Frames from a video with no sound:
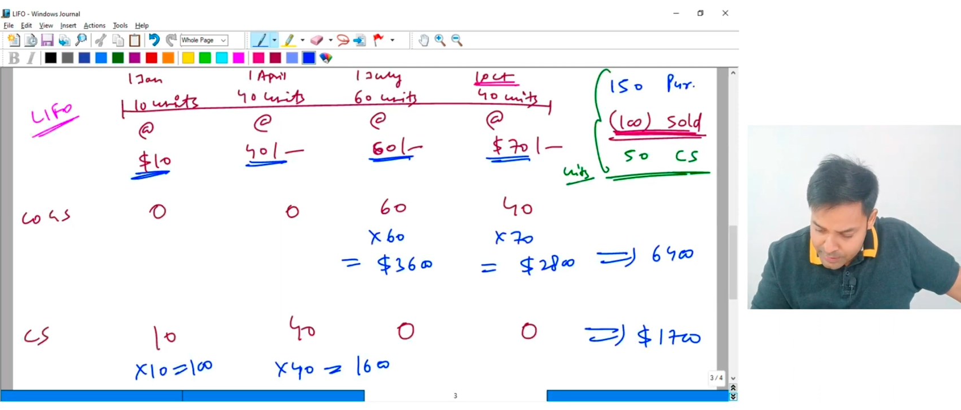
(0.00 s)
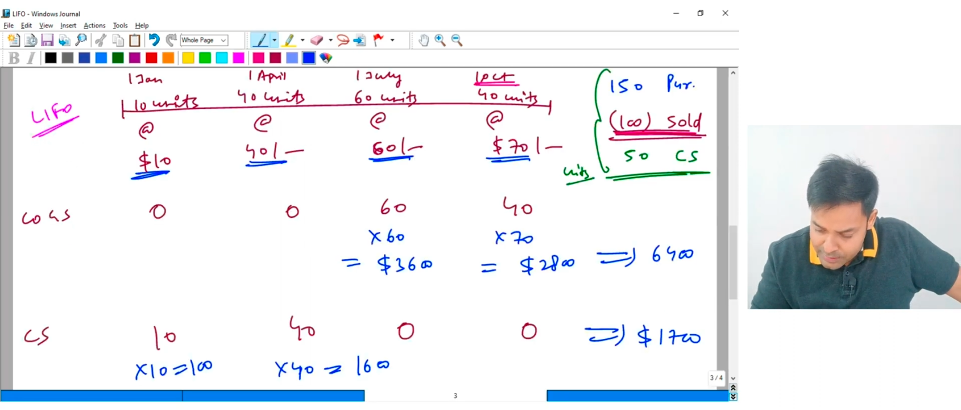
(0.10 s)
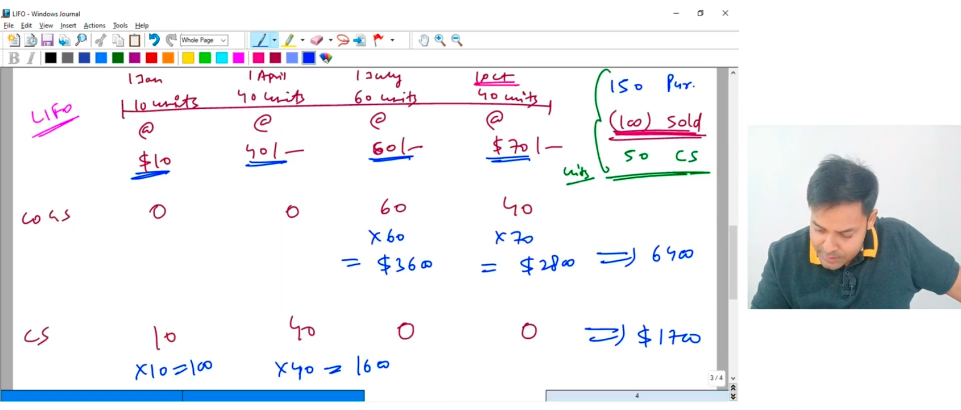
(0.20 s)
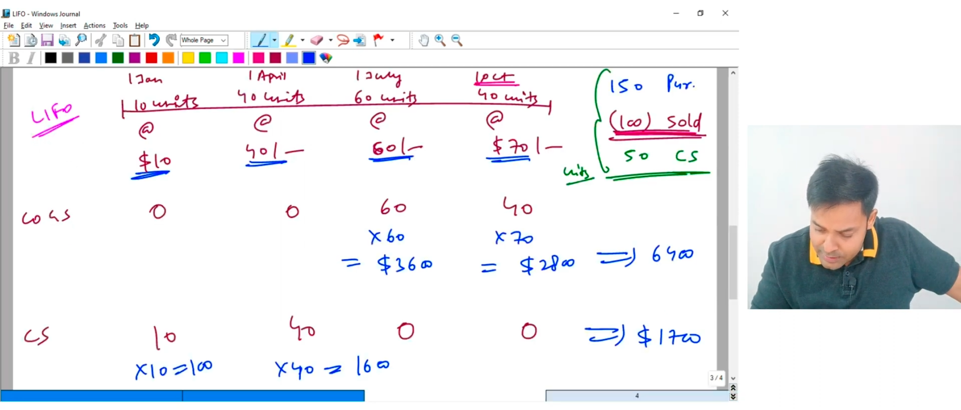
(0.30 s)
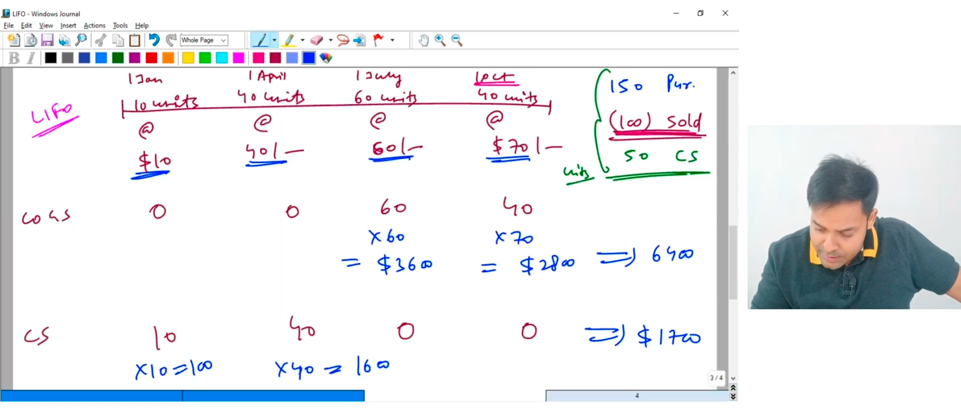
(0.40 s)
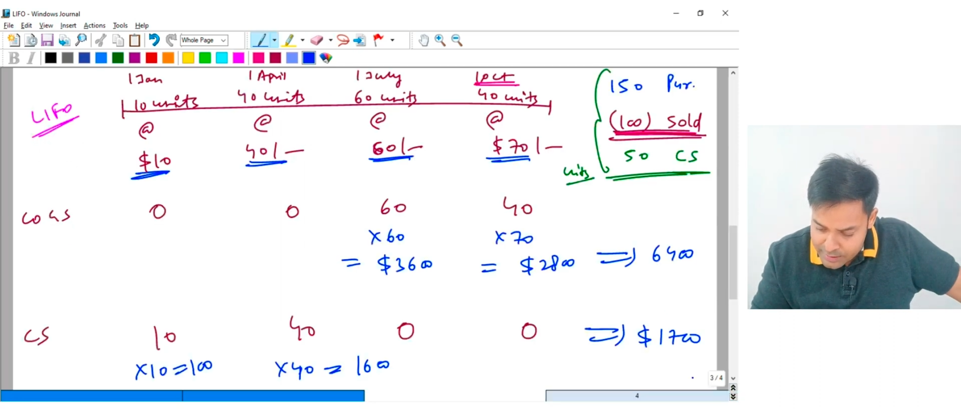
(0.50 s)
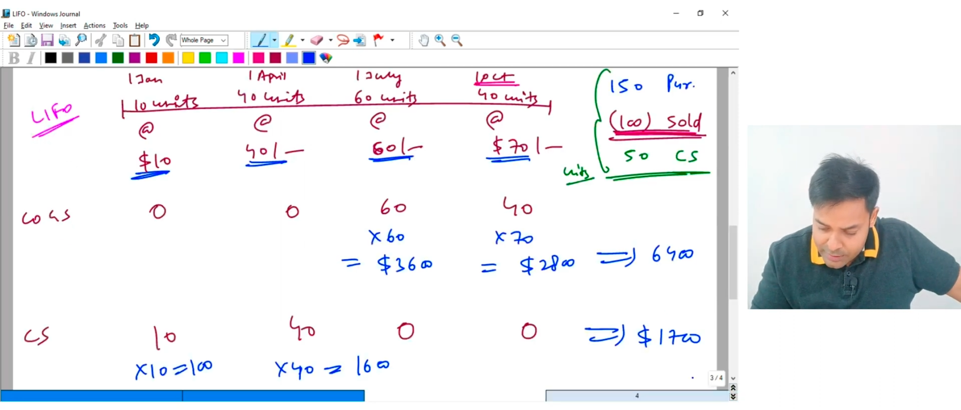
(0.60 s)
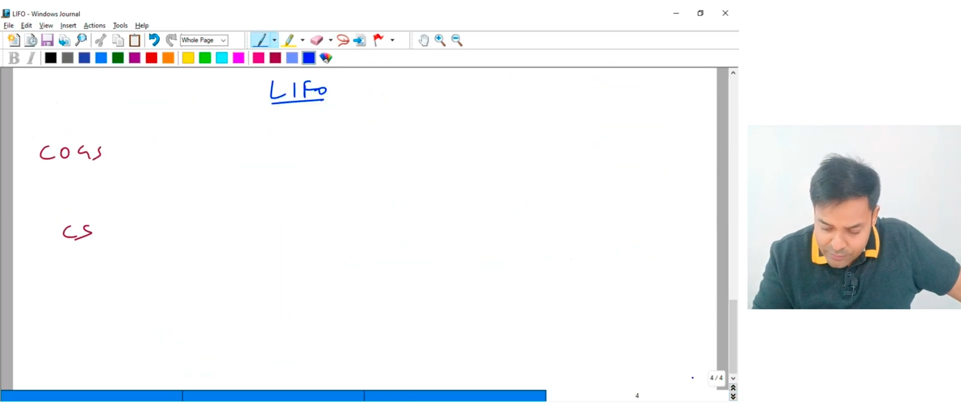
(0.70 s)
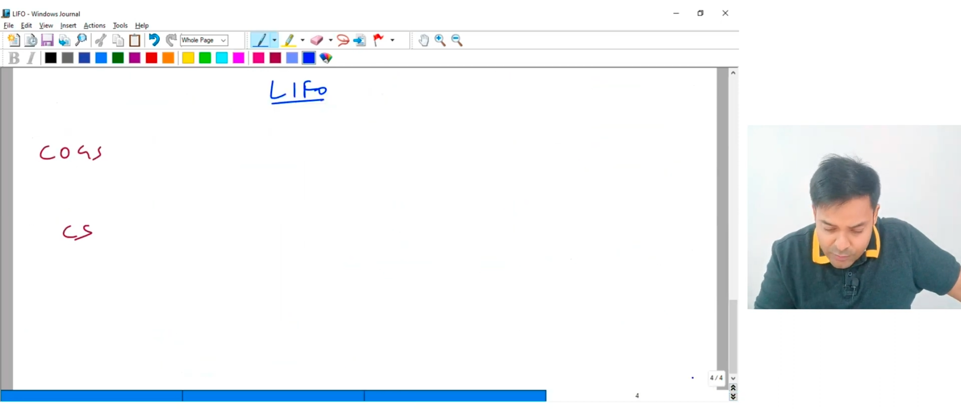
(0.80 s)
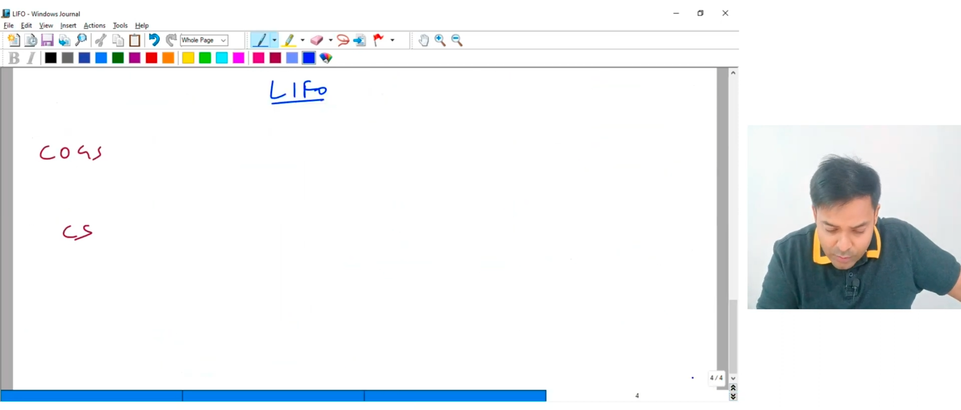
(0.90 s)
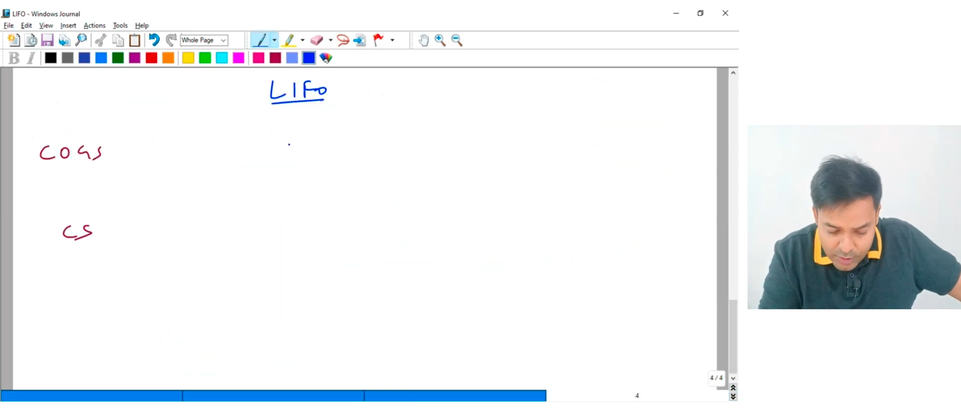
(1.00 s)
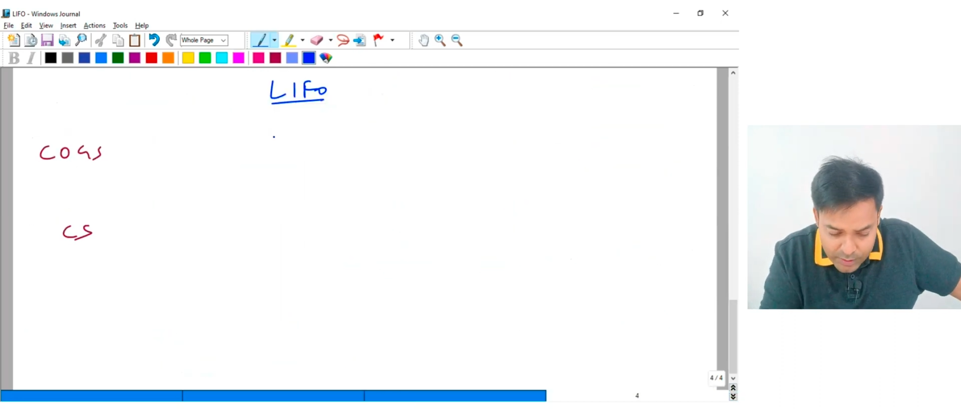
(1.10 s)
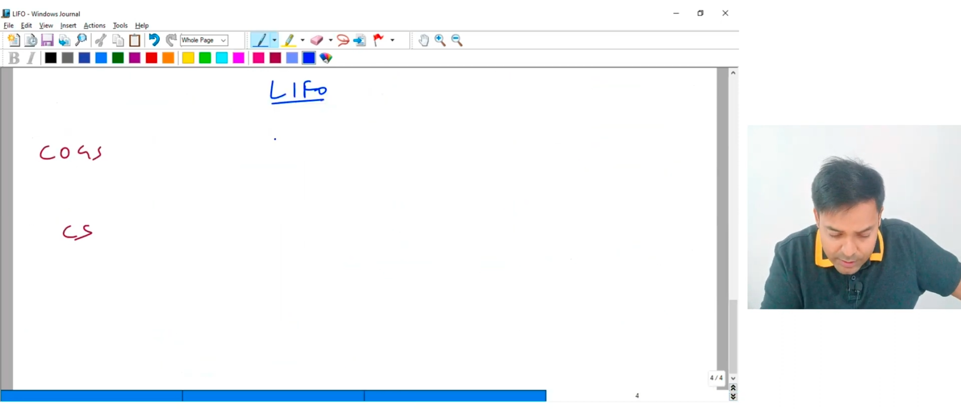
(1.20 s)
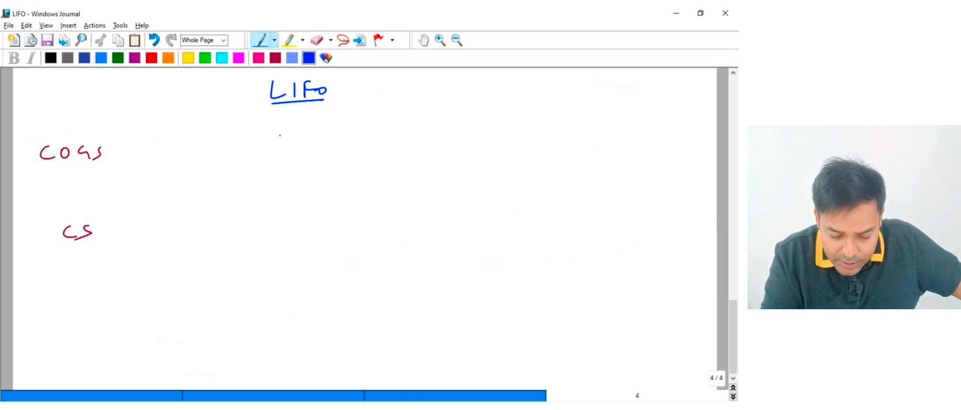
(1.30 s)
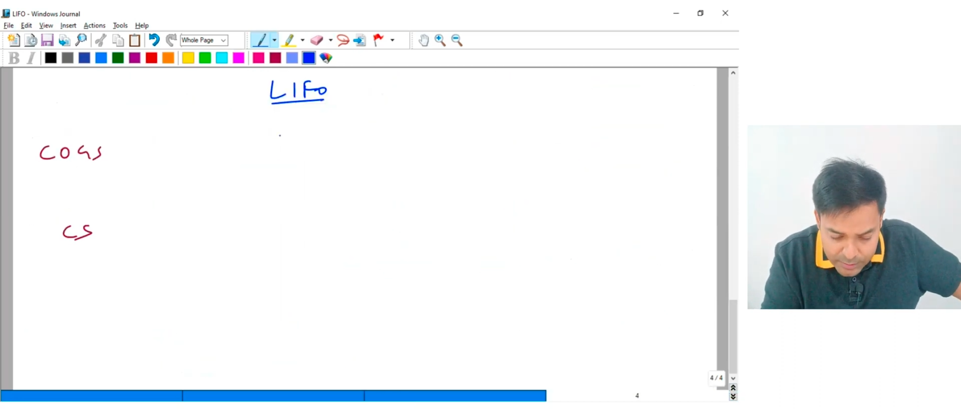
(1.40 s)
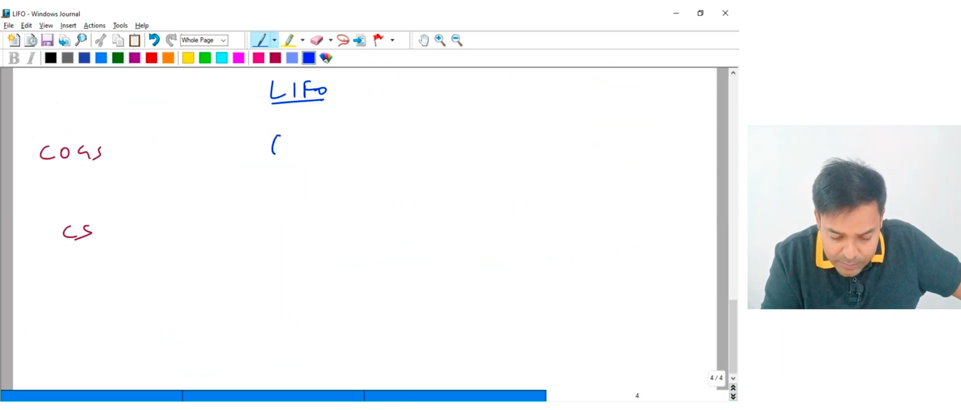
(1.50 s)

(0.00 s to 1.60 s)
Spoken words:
6,400